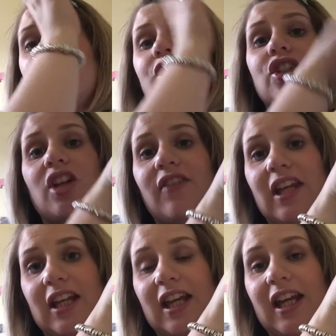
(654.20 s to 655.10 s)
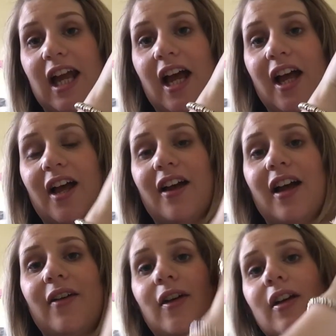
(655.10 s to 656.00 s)
shove it in here,
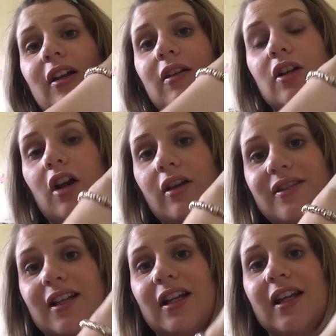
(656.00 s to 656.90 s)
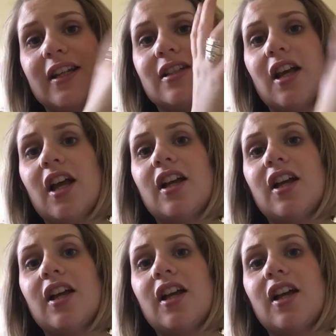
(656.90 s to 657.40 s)
close the lid,